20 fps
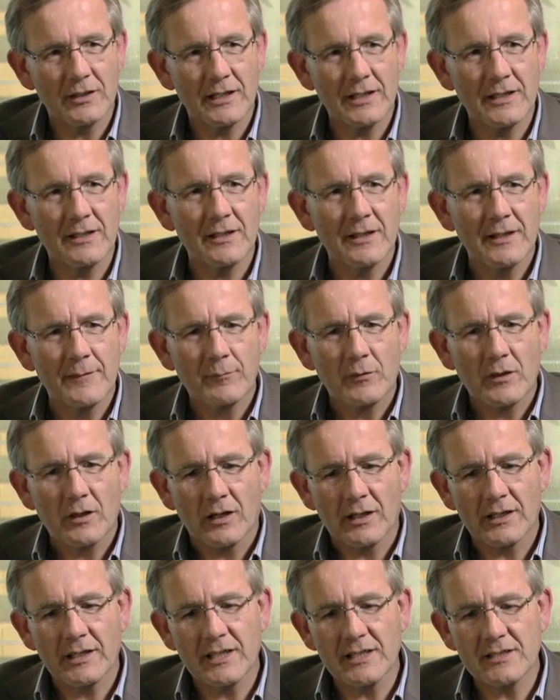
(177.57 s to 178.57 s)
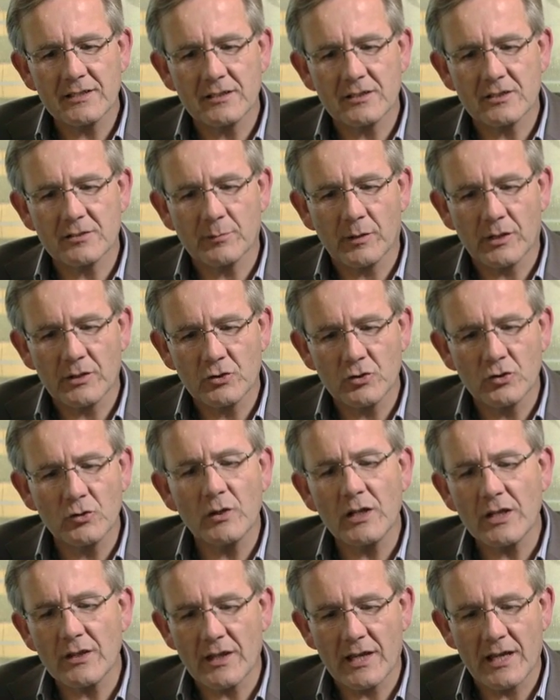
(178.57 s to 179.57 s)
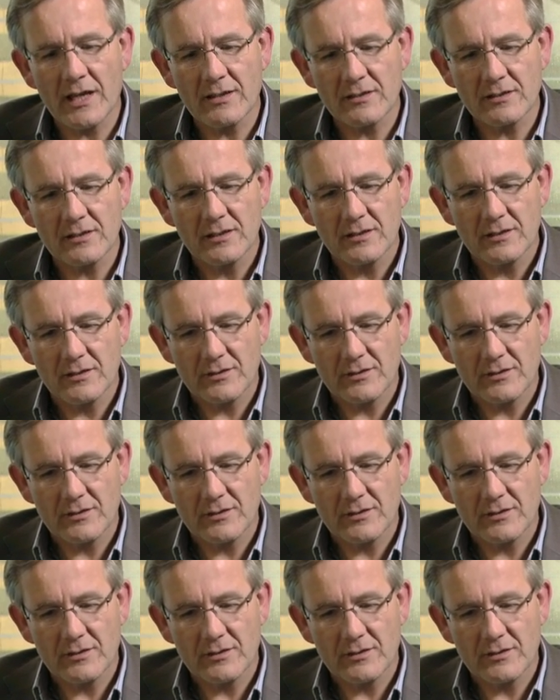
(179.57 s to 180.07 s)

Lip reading: And I guess it's by doing that